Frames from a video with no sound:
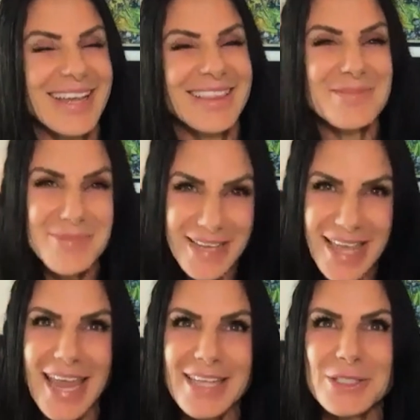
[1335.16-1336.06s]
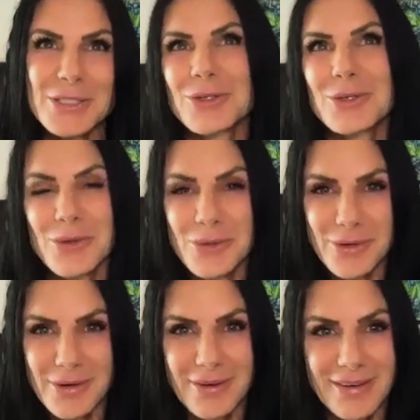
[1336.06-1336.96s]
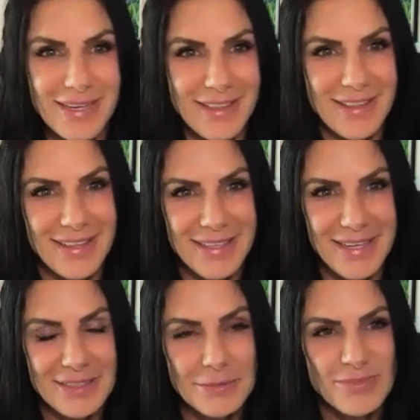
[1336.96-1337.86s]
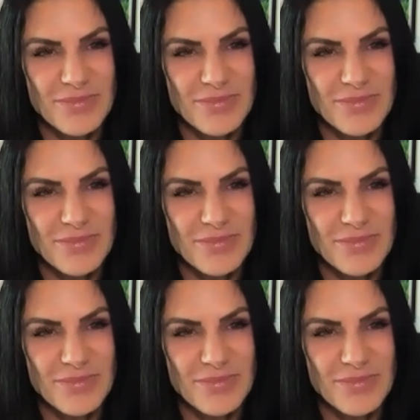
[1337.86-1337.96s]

the cancer or anything like that?